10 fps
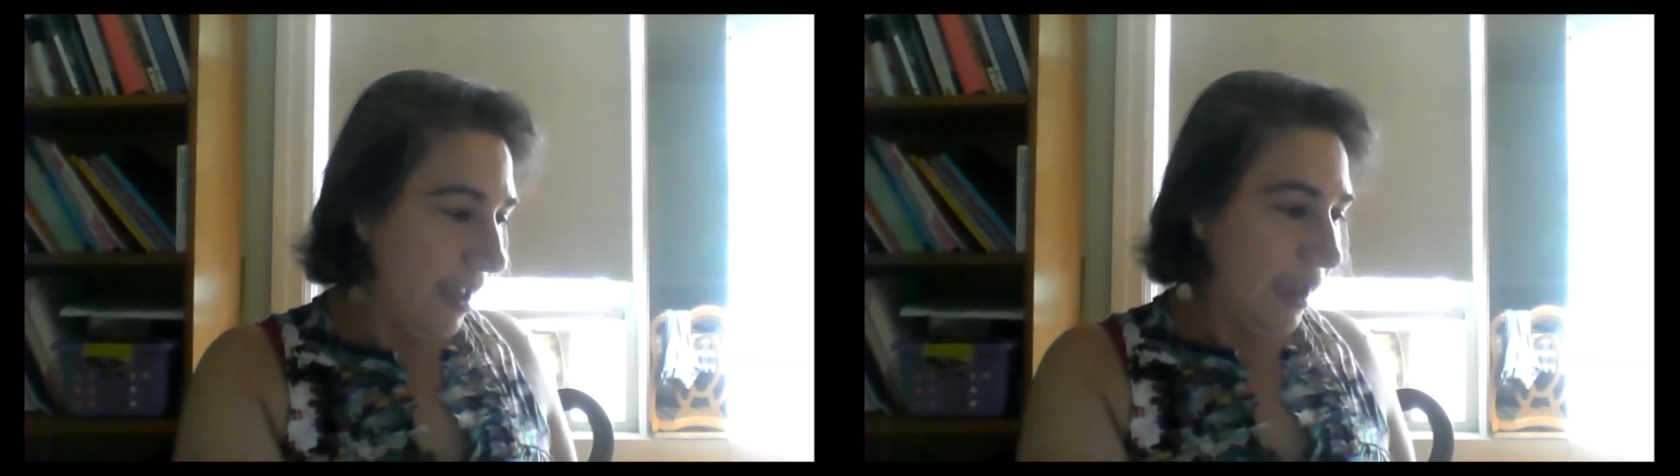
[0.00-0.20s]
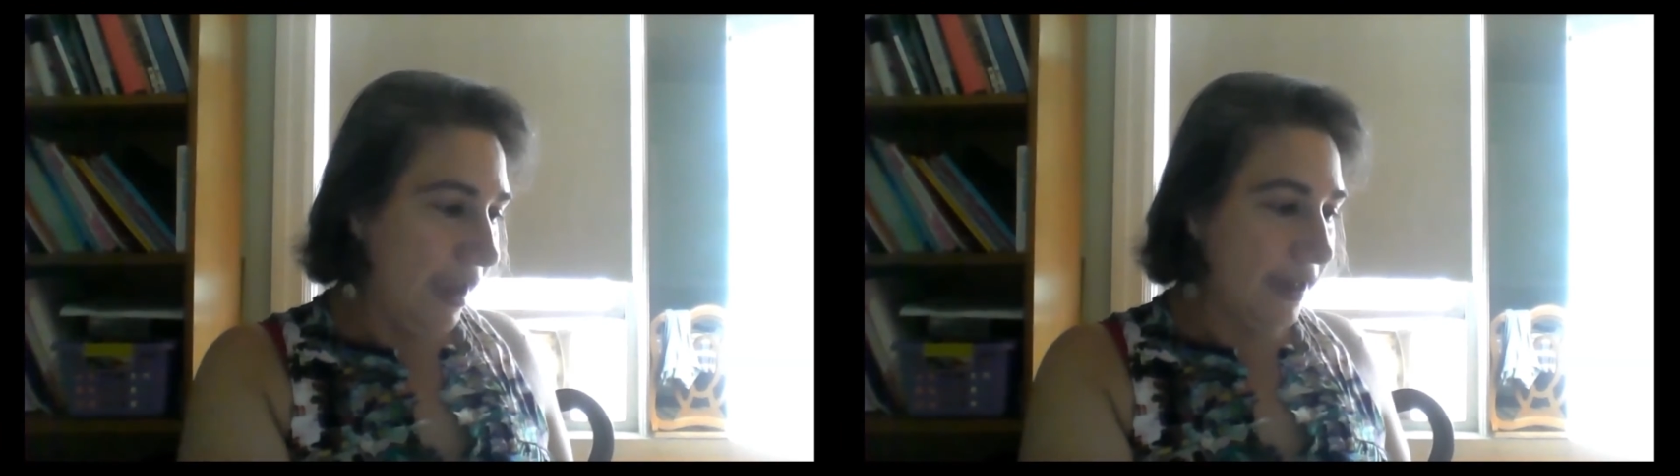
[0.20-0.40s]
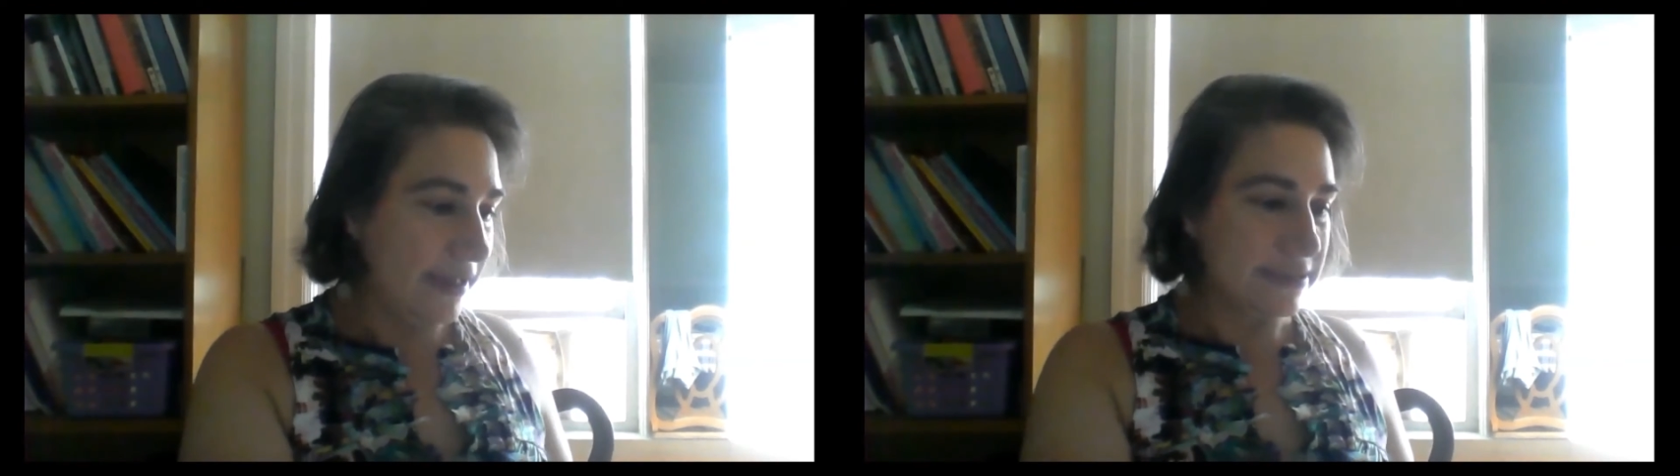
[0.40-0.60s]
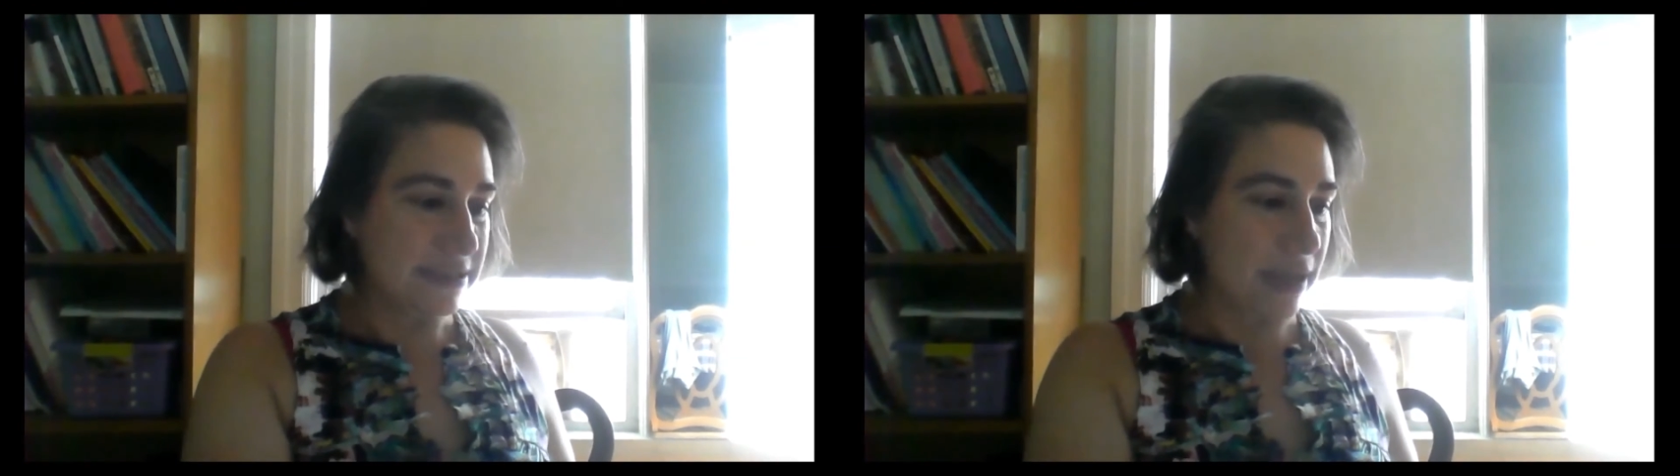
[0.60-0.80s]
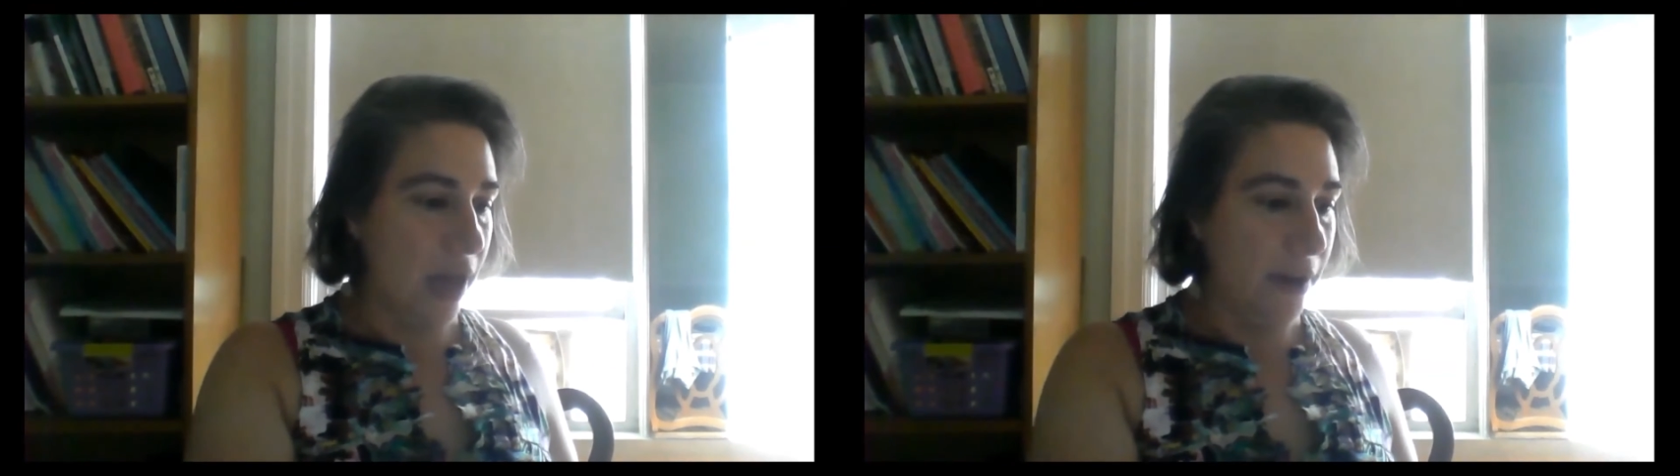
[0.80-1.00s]

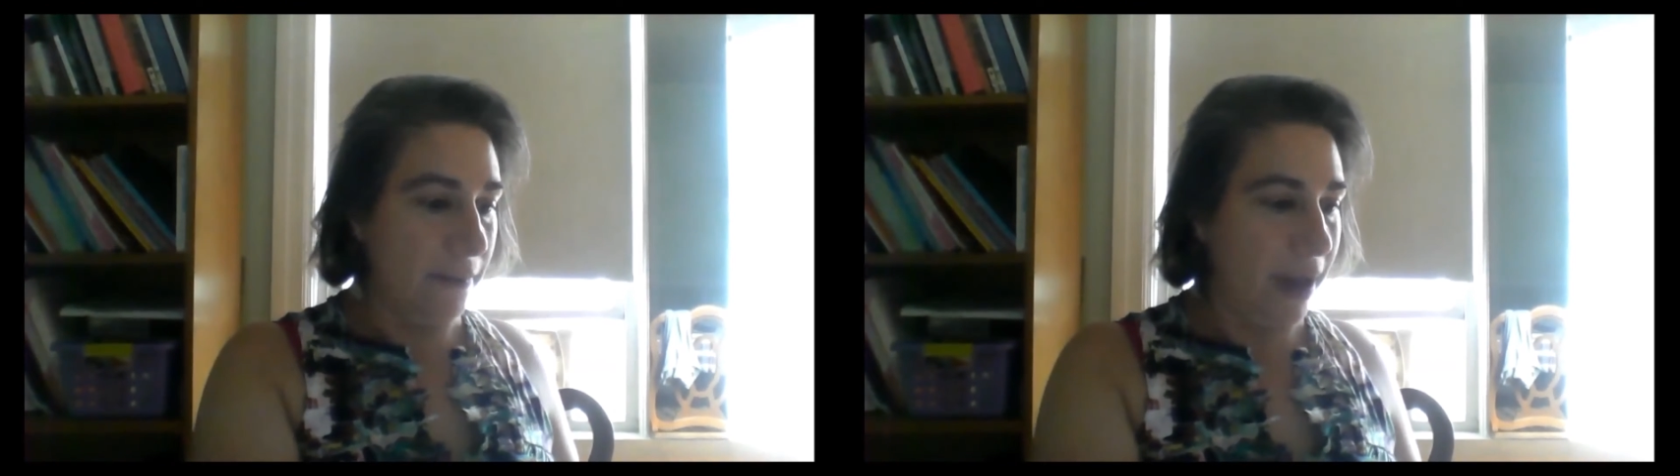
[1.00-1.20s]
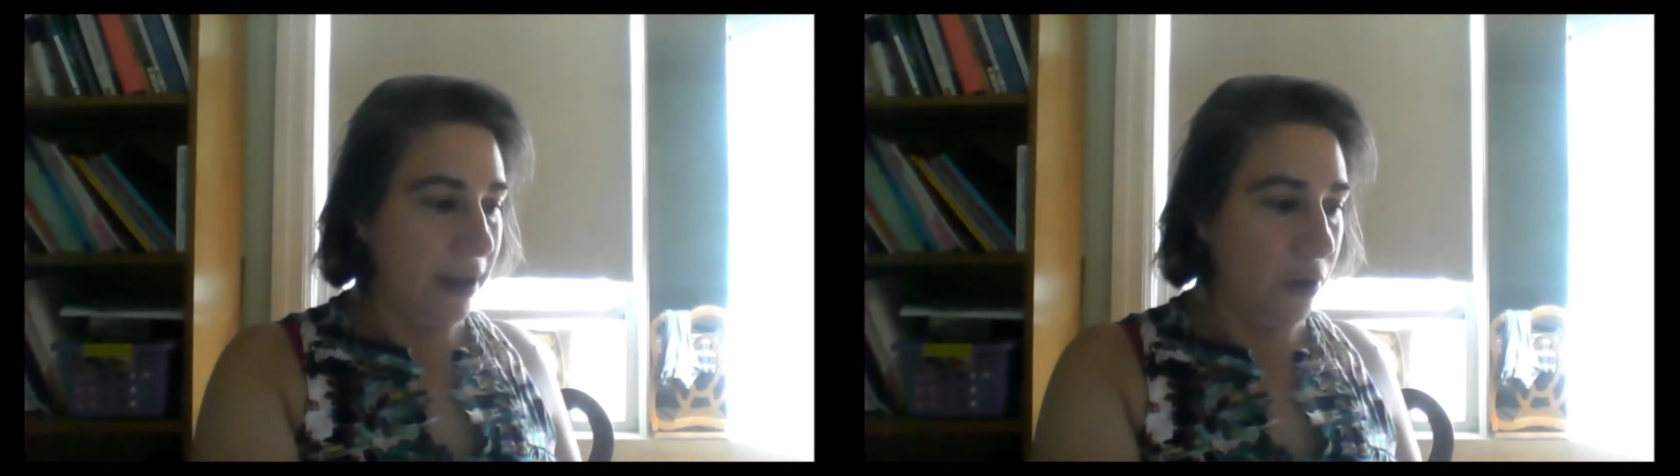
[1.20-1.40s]
and I